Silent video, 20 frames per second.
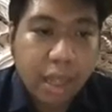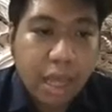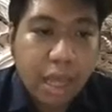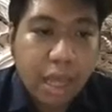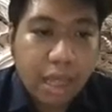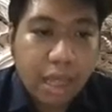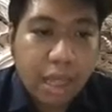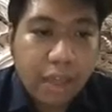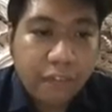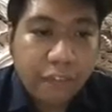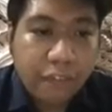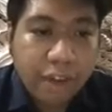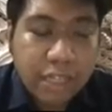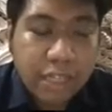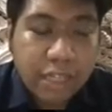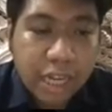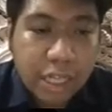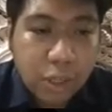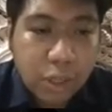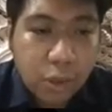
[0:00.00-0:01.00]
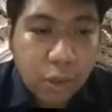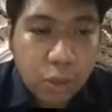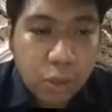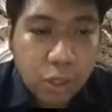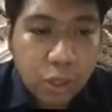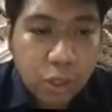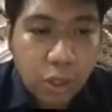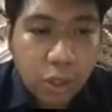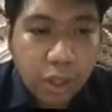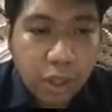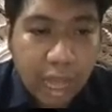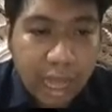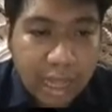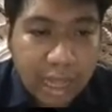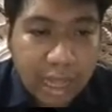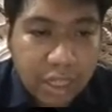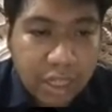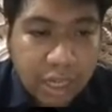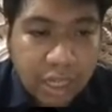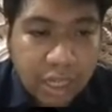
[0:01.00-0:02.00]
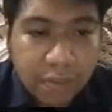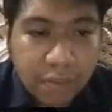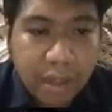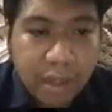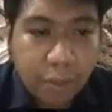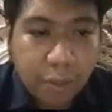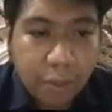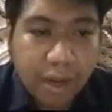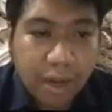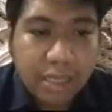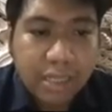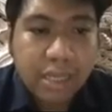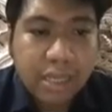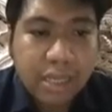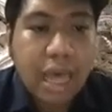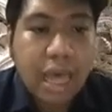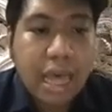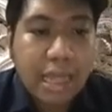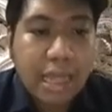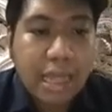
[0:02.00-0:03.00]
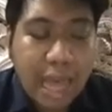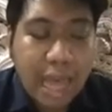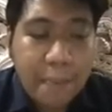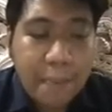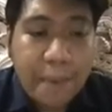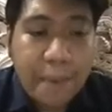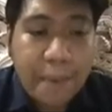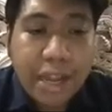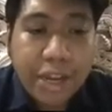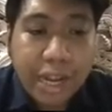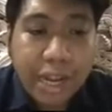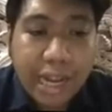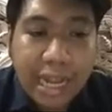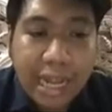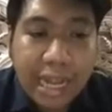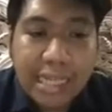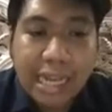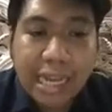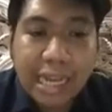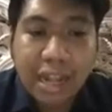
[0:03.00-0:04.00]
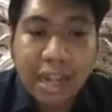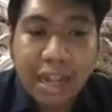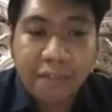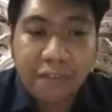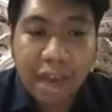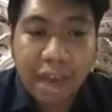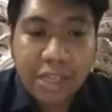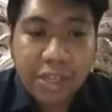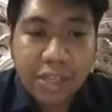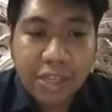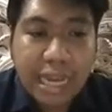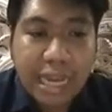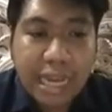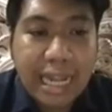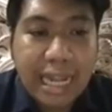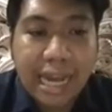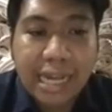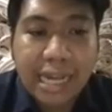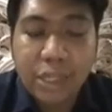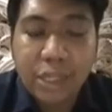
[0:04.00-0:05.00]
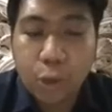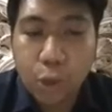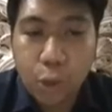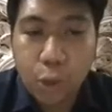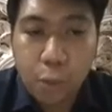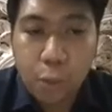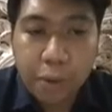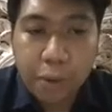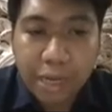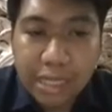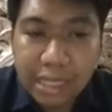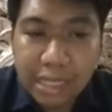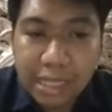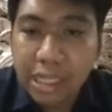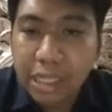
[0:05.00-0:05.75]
The first resolution and adjustment was DepEd released an advisory last October 6,